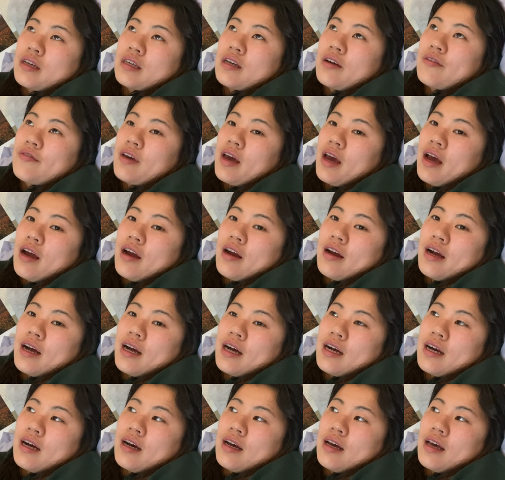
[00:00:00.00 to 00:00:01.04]
self-care
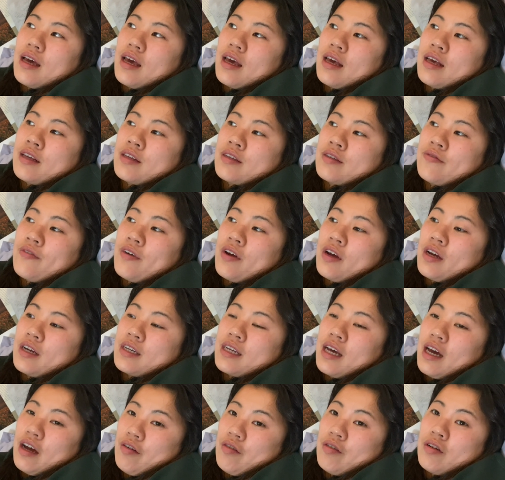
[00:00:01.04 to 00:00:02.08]
is very
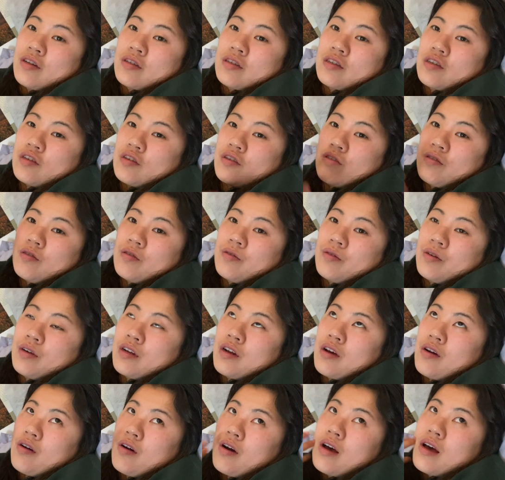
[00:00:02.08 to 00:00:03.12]
integral to, you
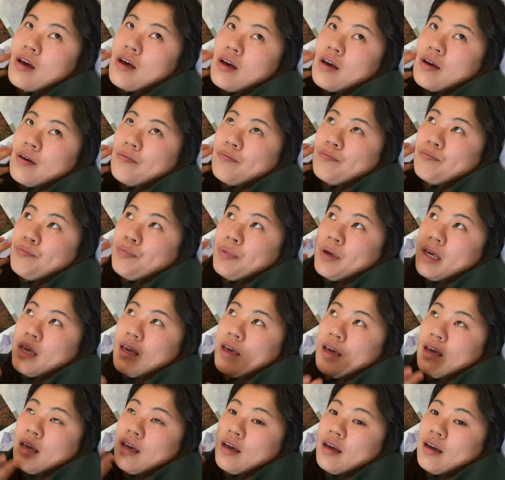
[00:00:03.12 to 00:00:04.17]
know,
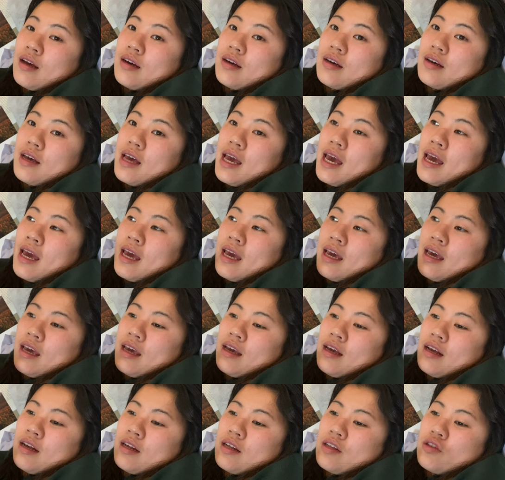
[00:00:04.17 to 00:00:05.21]
being
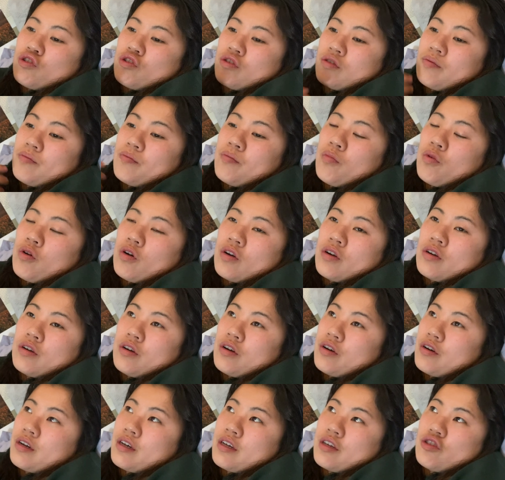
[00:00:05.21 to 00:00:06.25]
a just more
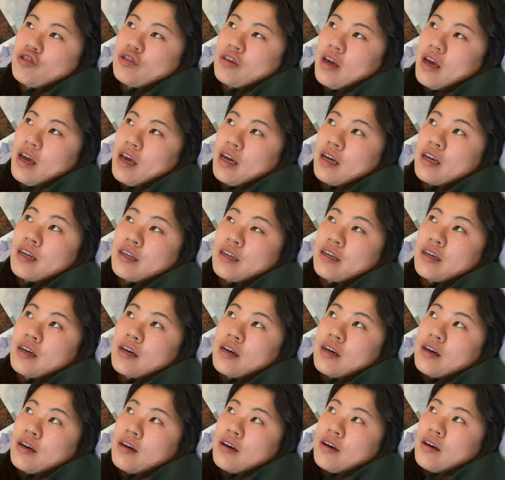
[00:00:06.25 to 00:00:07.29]
nourished and
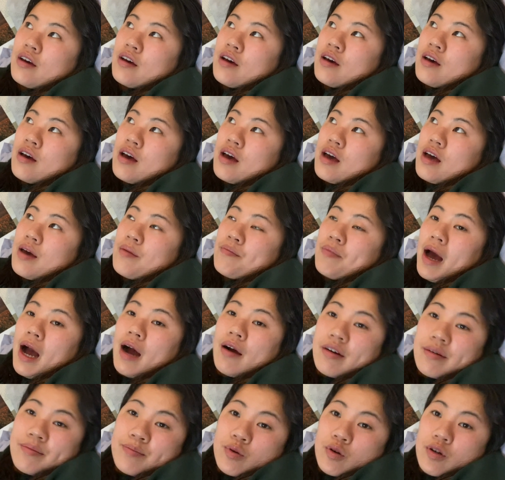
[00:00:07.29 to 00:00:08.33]

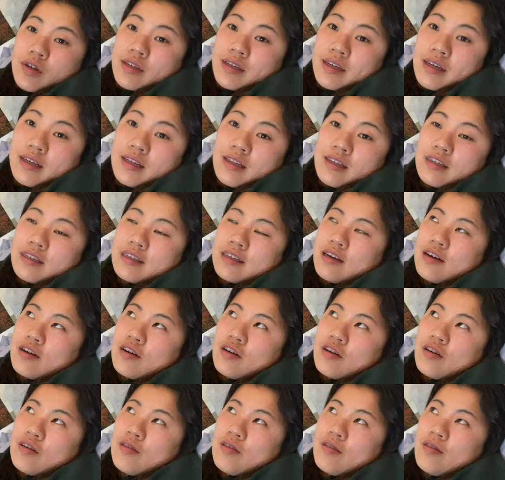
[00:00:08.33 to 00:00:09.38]
empowered person
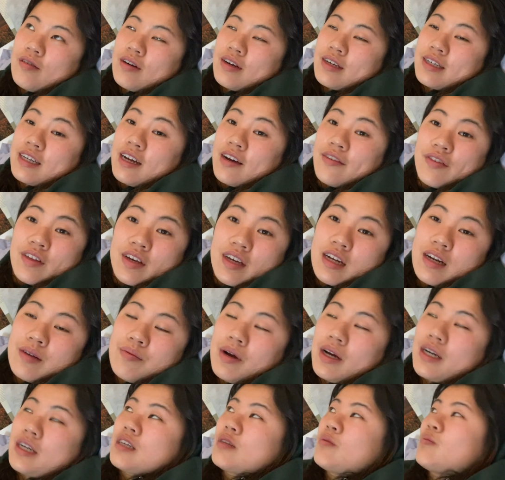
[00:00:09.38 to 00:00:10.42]
so definitely gonna
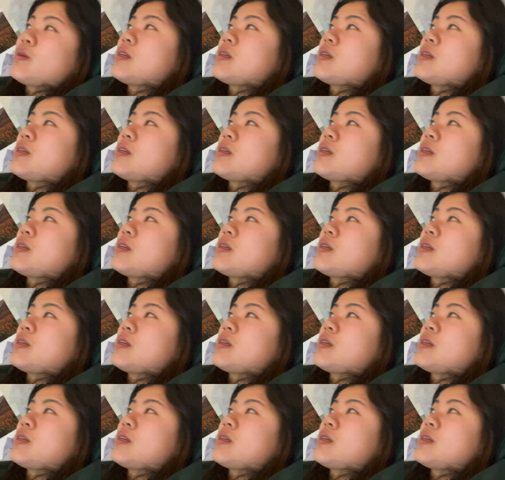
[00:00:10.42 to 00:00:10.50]
practice some